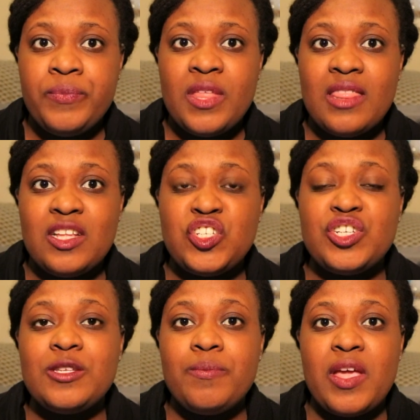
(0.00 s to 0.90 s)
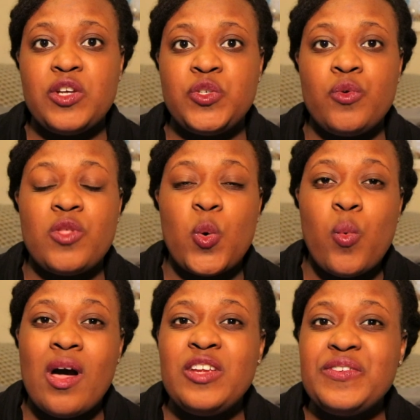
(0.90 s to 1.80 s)
then just make sure that
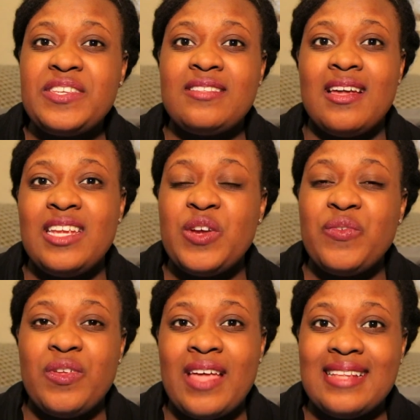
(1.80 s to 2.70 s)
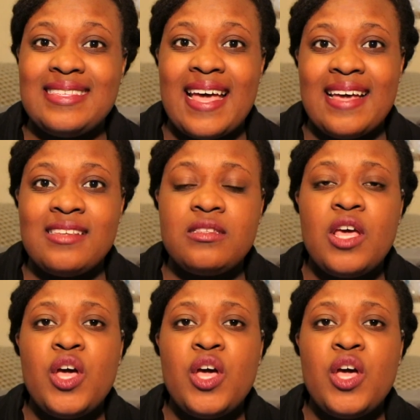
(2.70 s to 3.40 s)
while you're studying for that test,